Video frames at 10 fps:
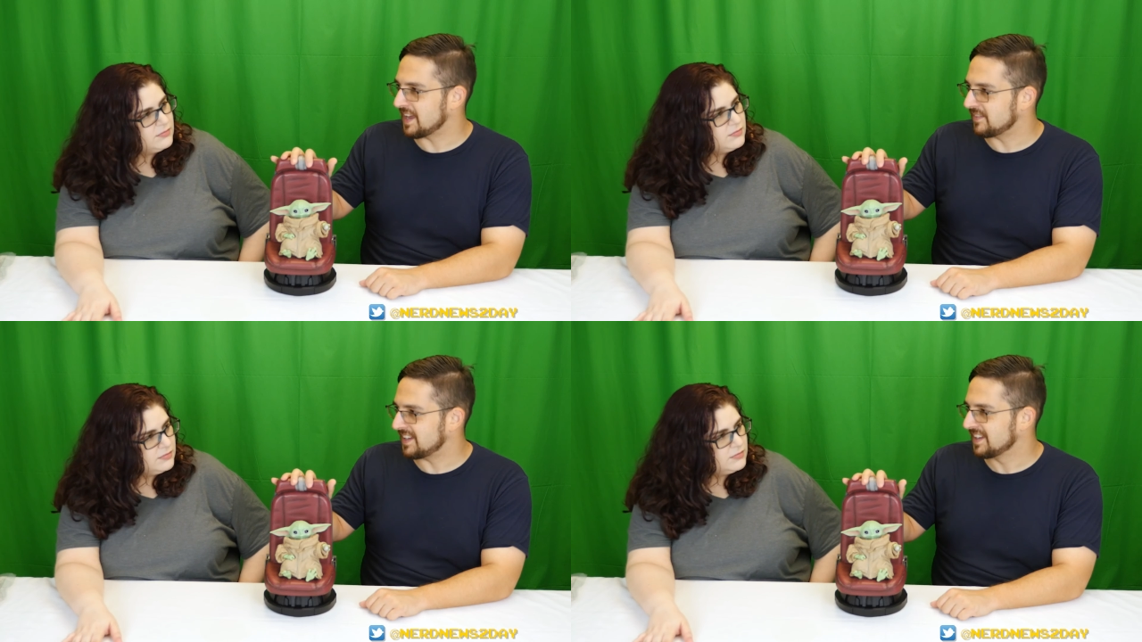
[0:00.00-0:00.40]

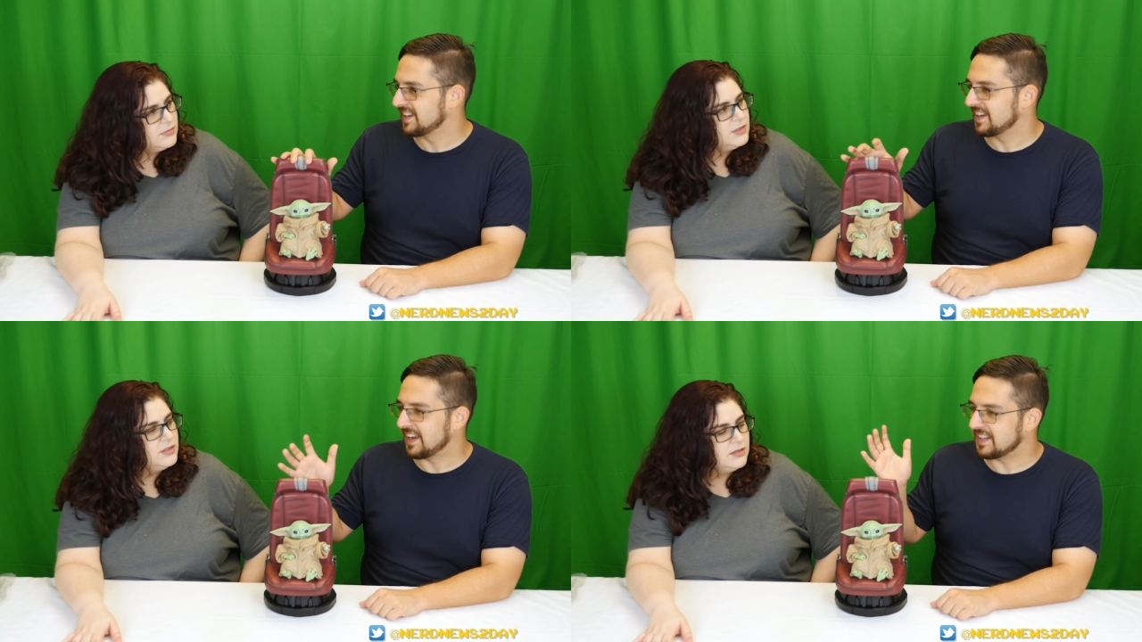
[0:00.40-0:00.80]
Speaker 1: heavy
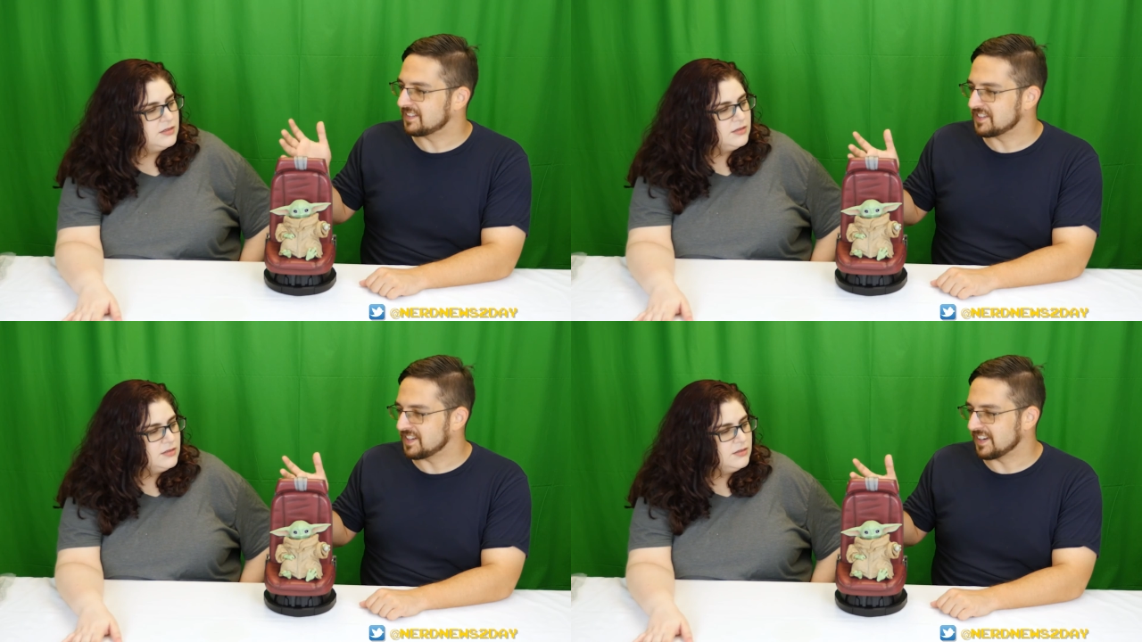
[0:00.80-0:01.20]
and it's
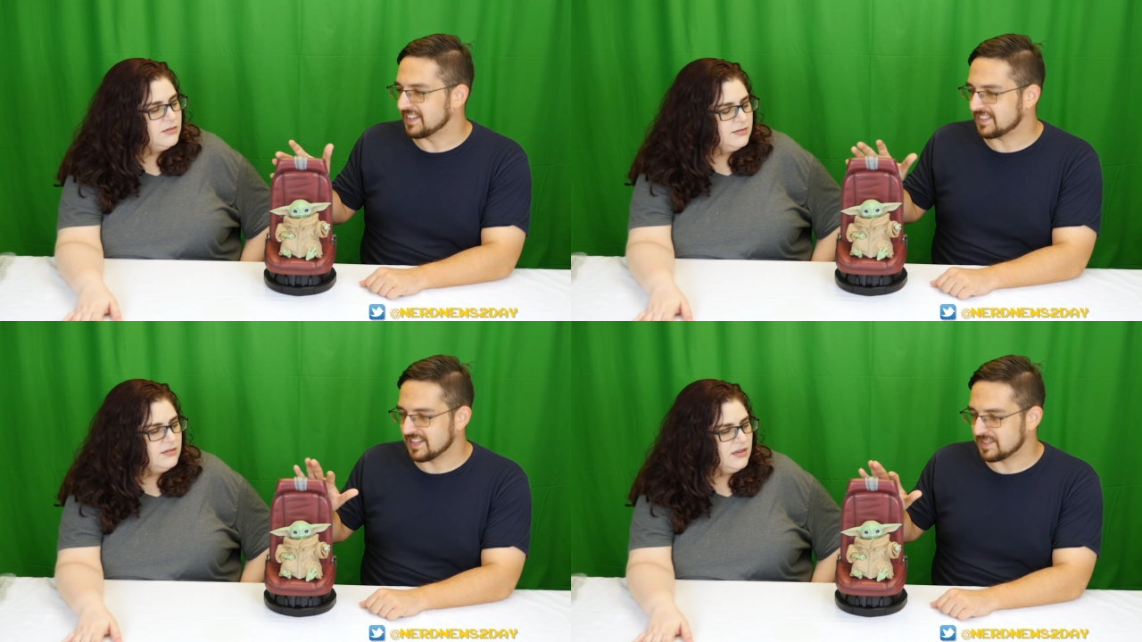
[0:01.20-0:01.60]
legit.
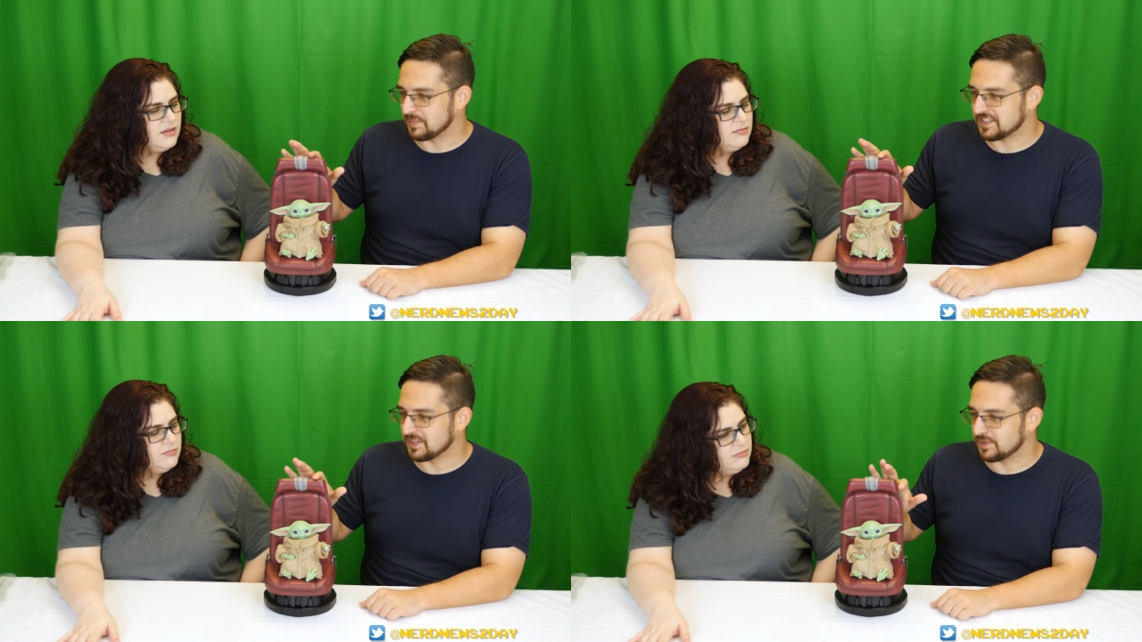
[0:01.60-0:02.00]
It's got some mm-hmm.
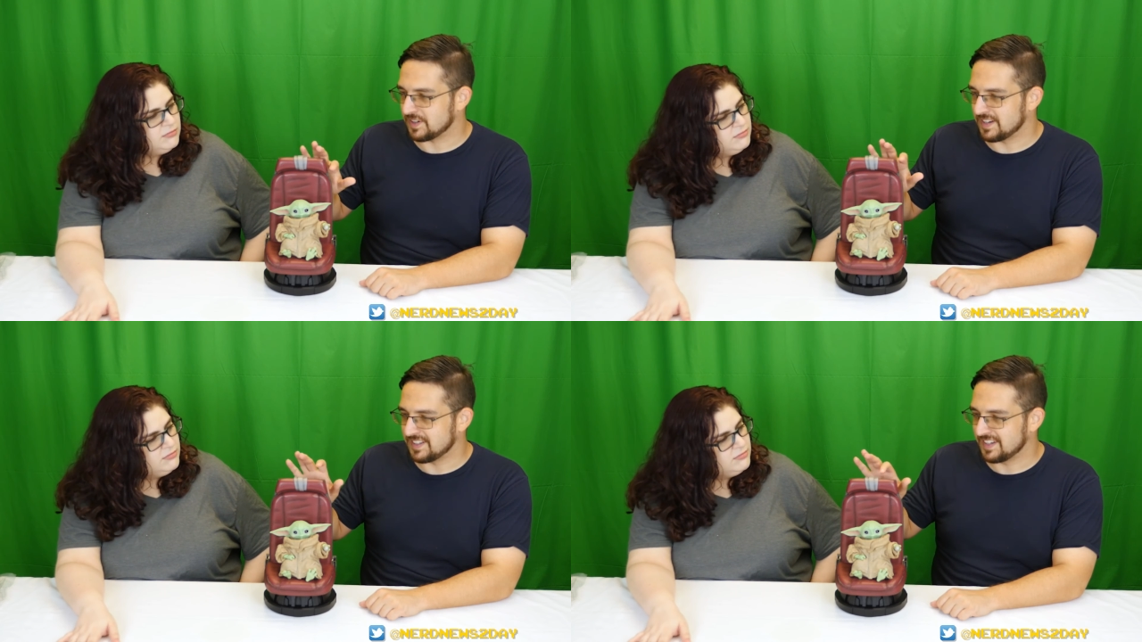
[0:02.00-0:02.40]
excellent work
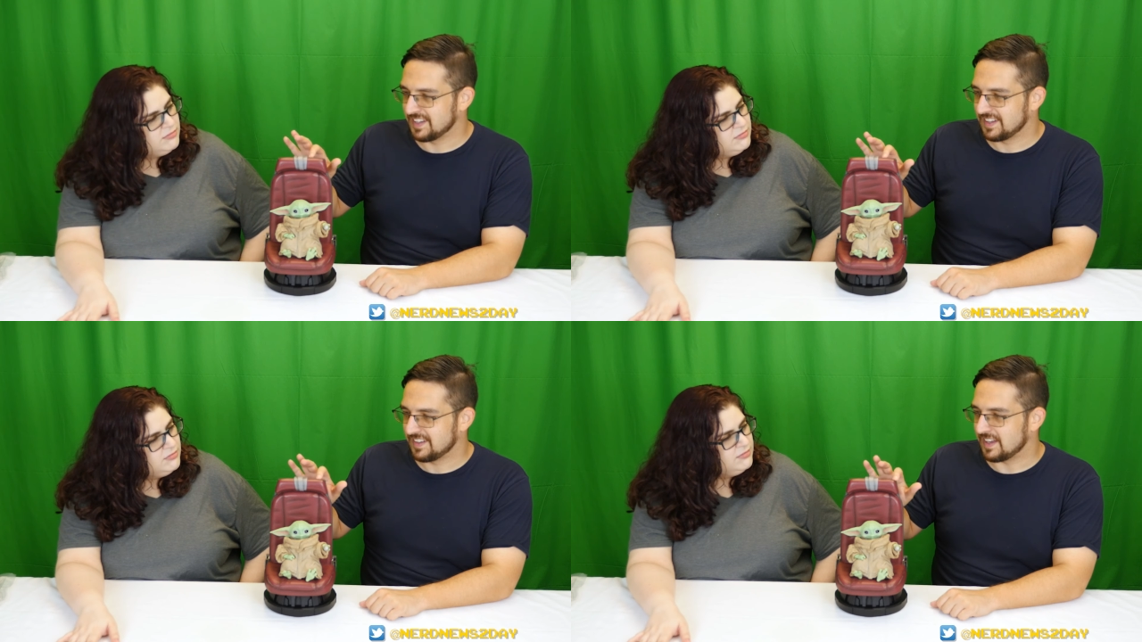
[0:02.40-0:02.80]
on it.
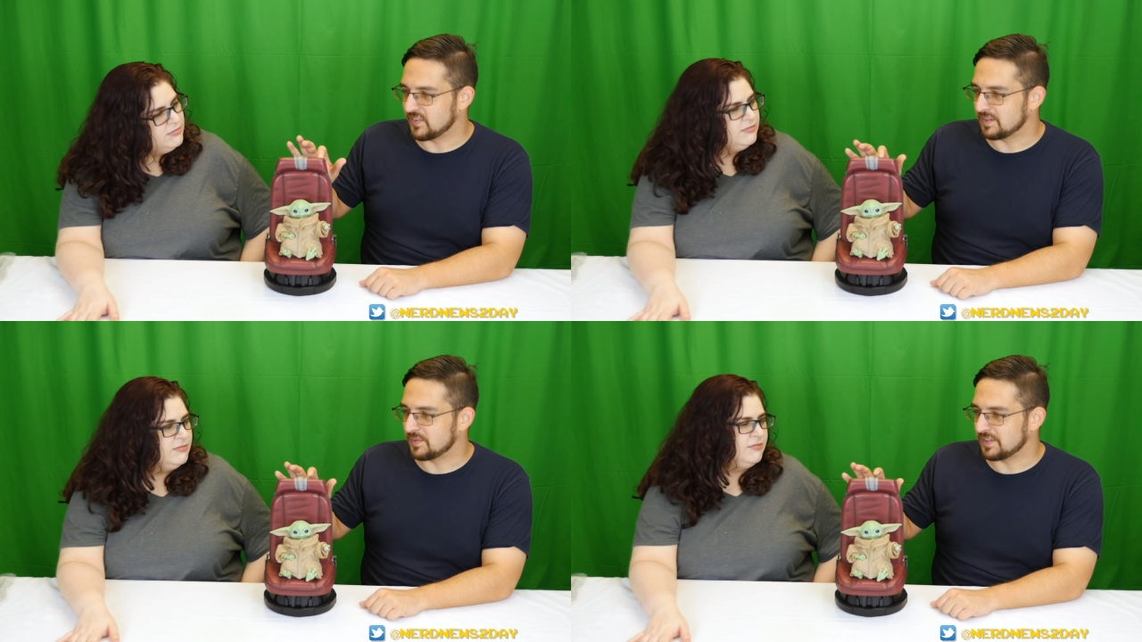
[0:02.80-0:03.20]
I
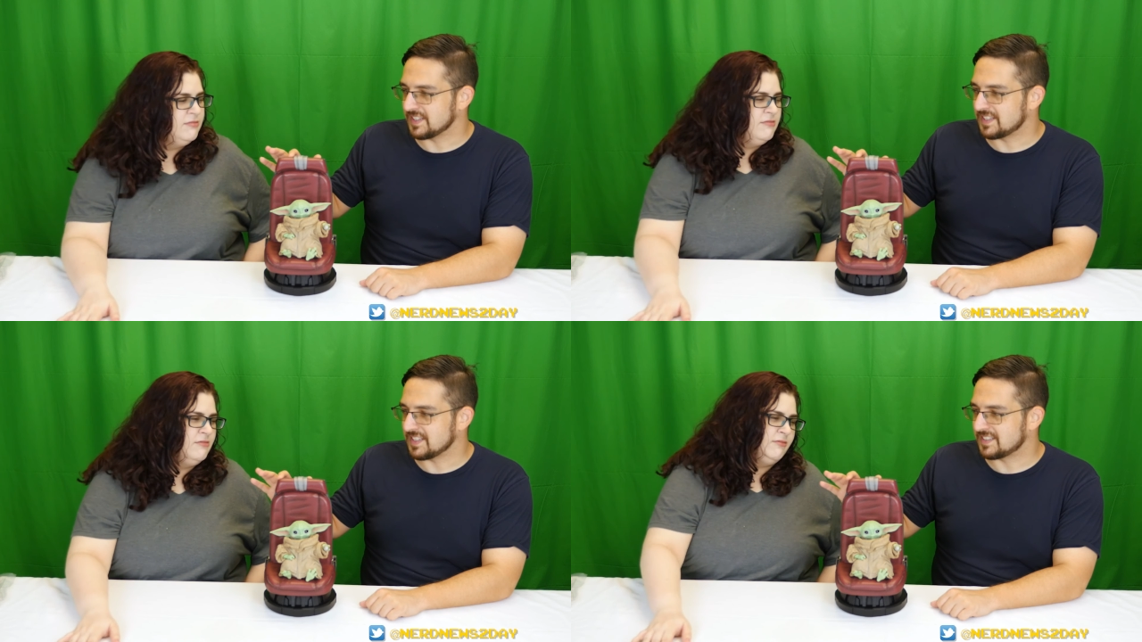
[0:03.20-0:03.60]
mean, really,
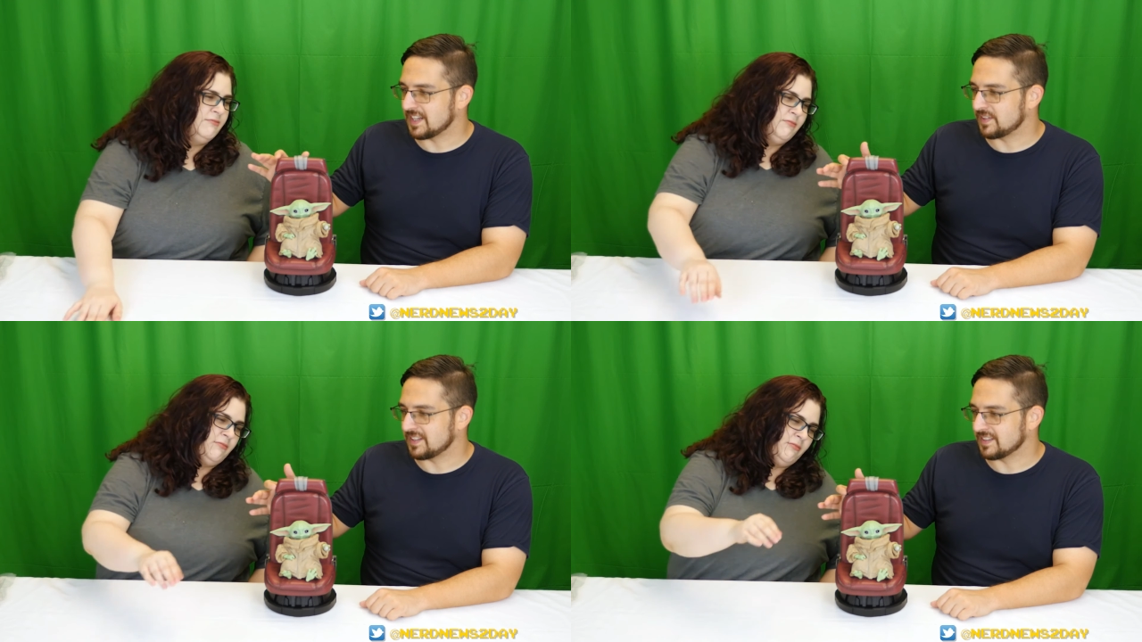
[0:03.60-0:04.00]
it's it's definitely